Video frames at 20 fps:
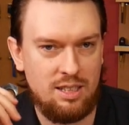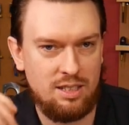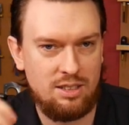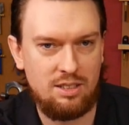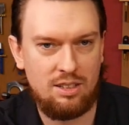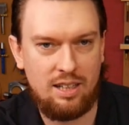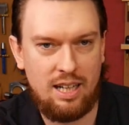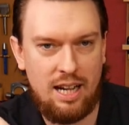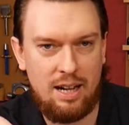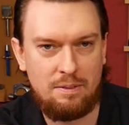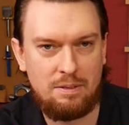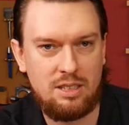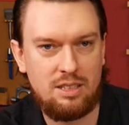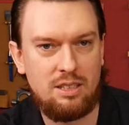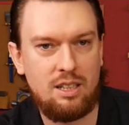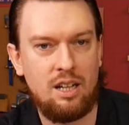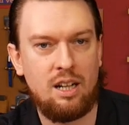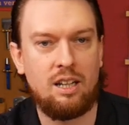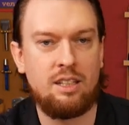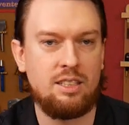That's not how it's
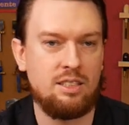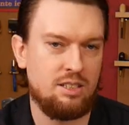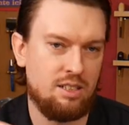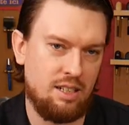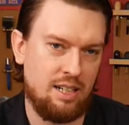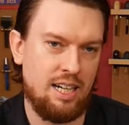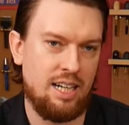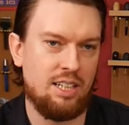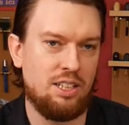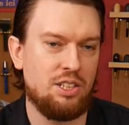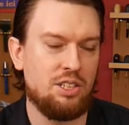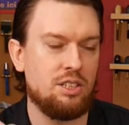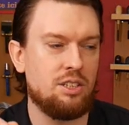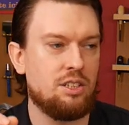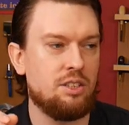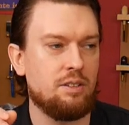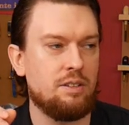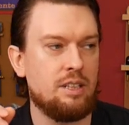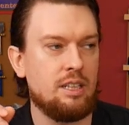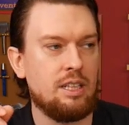done. That's not how you should
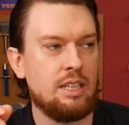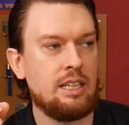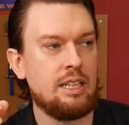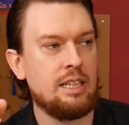do it.